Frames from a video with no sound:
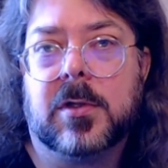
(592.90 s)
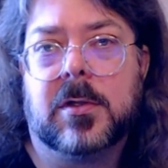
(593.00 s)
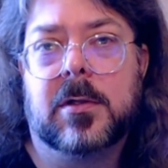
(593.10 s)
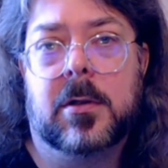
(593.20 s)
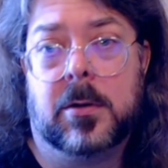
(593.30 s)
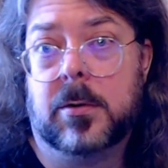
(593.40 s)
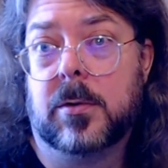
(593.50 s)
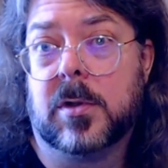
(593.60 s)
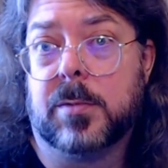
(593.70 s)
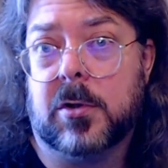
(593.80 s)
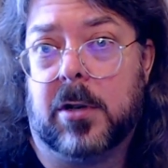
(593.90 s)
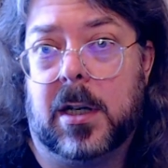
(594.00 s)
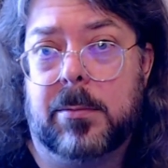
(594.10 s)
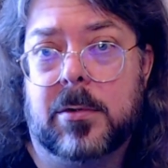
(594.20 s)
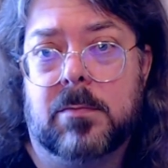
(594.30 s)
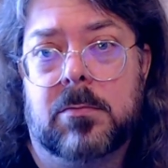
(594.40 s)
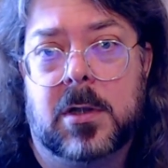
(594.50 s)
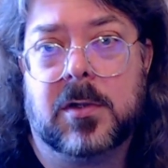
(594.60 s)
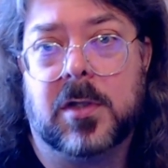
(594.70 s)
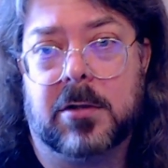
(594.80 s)
who subscribed.
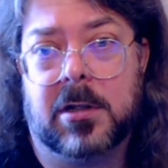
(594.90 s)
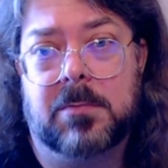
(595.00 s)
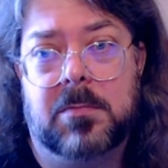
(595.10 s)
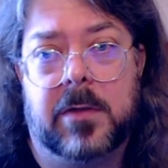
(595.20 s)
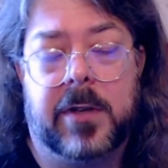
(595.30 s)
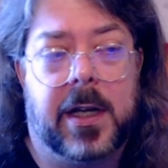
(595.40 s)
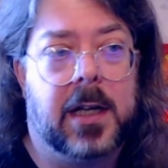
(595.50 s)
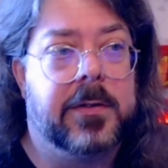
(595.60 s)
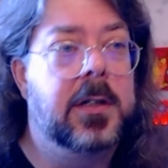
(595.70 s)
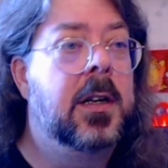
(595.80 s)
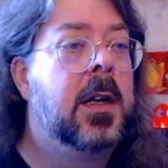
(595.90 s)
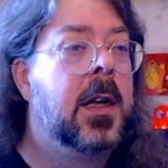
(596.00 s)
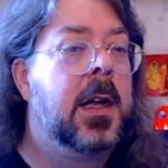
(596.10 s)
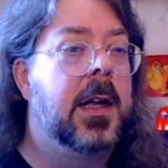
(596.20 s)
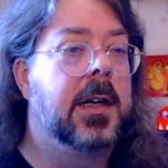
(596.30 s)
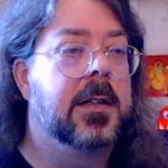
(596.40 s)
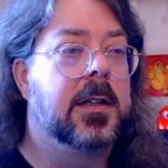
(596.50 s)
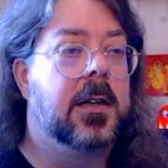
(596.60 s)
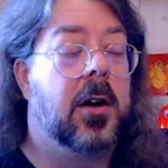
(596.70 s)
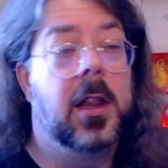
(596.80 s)
Consider it if you haven't. And
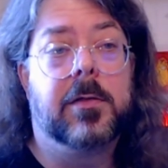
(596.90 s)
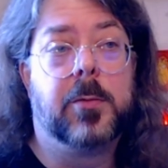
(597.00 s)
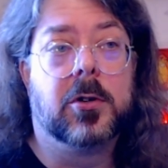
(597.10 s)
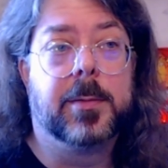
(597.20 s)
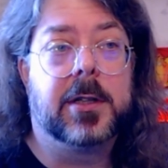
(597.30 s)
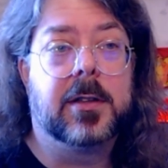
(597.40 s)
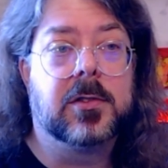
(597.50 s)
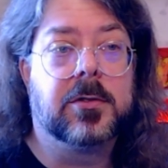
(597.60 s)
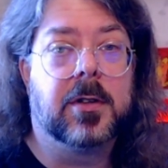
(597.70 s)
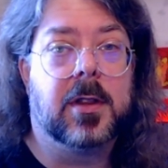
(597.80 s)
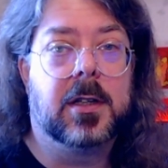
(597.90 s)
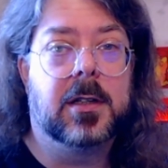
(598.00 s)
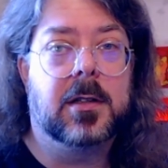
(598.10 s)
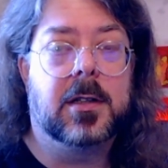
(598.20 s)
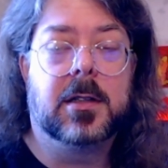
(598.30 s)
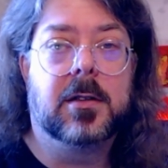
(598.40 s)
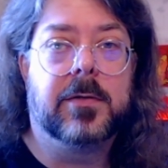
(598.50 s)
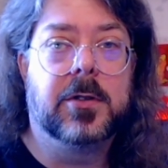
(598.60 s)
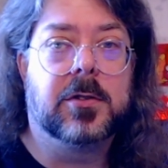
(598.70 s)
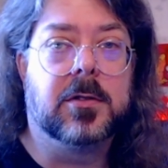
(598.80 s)
I'll have more about this sort of thing in the
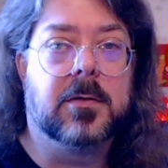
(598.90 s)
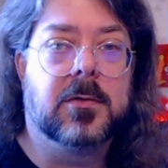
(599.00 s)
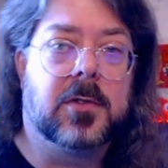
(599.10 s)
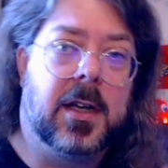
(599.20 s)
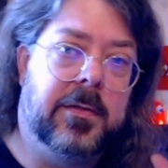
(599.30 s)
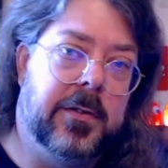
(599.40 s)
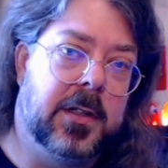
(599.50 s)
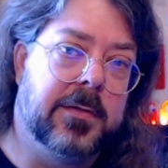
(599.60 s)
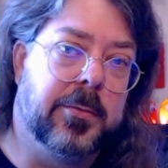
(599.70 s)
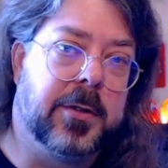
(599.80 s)
future. So have fun, everyone.